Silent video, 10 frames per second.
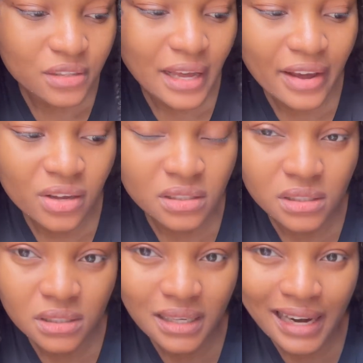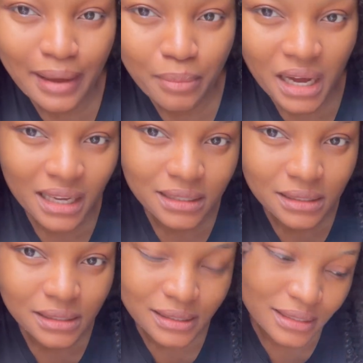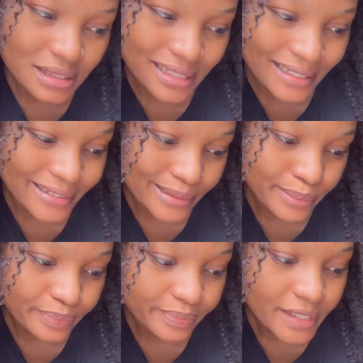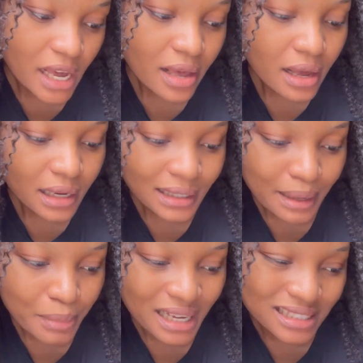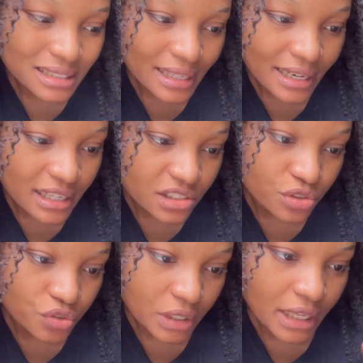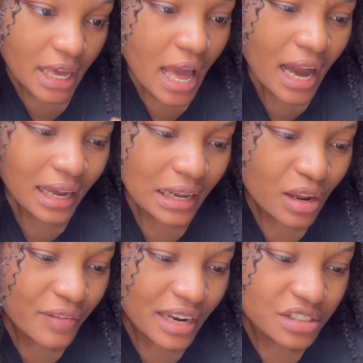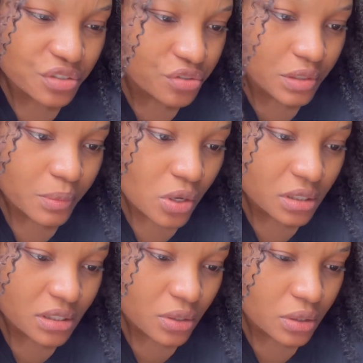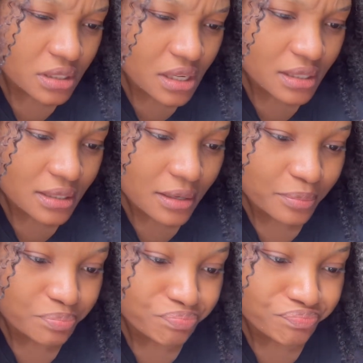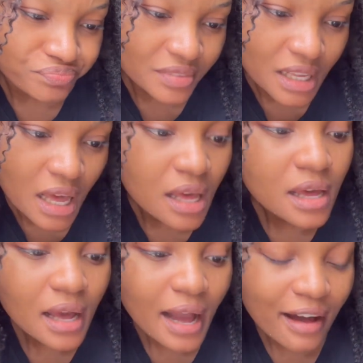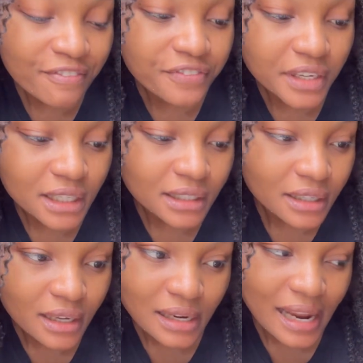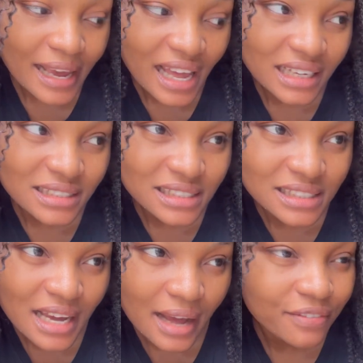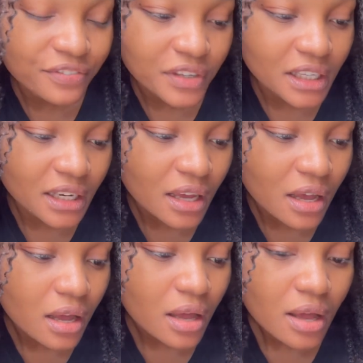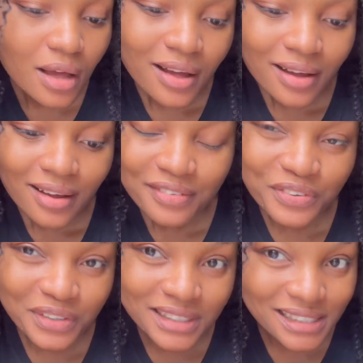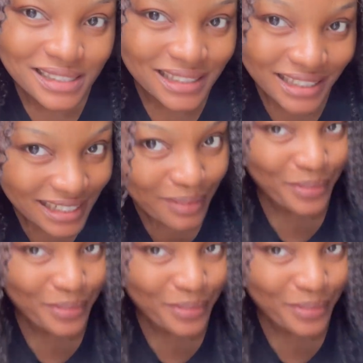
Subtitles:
so I got this Climax instead. Climax energy drink, and I love energy drink because it contains caffeine. Like, I need caffeine for this thing I'm